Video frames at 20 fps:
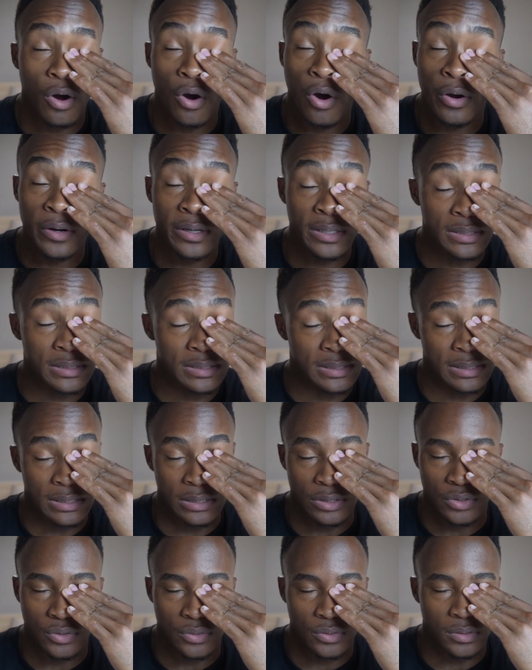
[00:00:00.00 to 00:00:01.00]

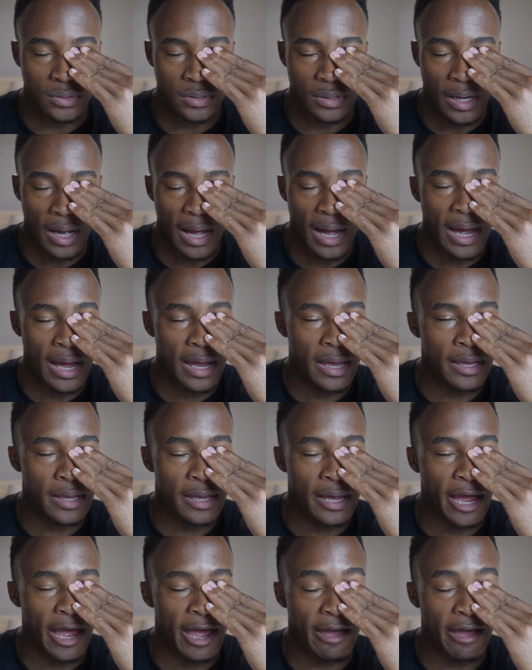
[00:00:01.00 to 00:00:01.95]
Honestly, dude, I